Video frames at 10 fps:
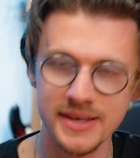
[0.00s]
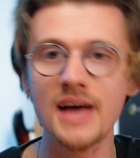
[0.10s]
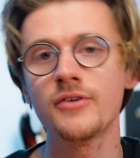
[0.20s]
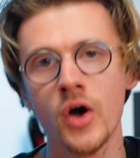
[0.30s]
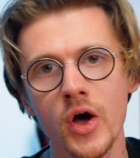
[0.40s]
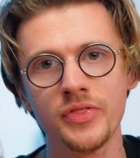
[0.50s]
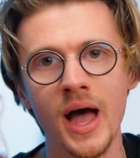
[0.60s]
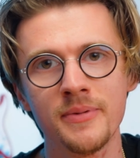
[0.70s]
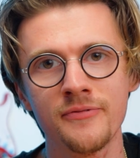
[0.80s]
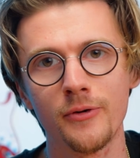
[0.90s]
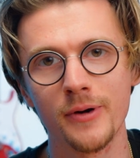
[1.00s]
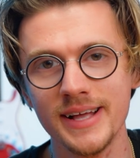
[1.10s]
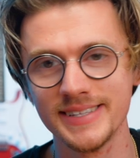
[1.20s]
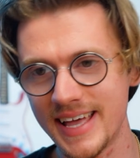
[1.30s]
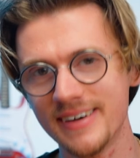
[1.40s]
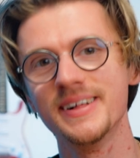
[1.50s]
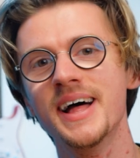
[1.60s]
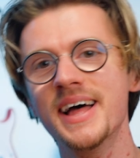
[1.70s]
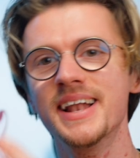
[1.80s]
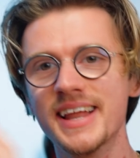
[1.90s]
Never heard that before until
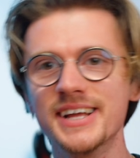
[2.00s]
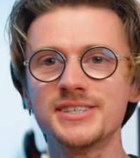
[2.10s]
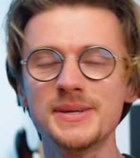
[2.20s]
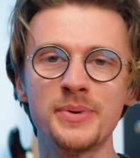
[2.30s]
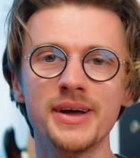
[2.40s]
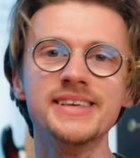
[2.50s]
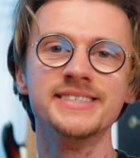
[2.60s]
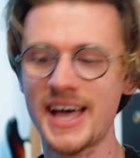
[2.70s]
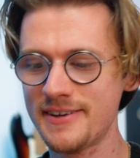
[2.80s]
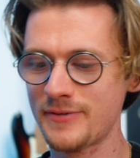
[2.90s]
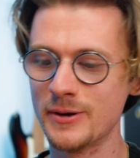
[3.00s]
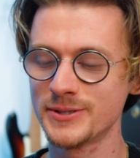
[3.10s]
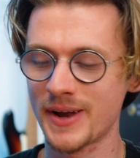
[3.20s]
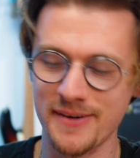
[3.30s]
literally putting these headphones on. I